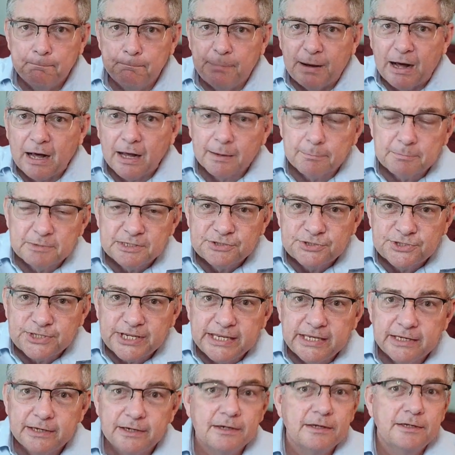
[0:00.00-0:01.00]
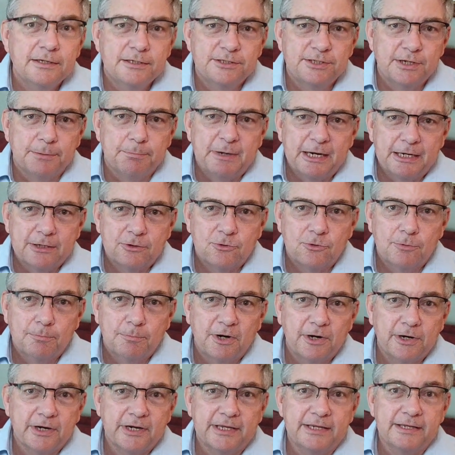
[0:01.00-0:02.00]
Palmacia is a micro
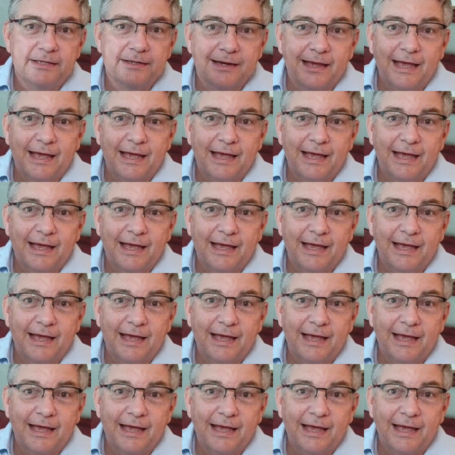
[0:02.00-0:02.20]
market,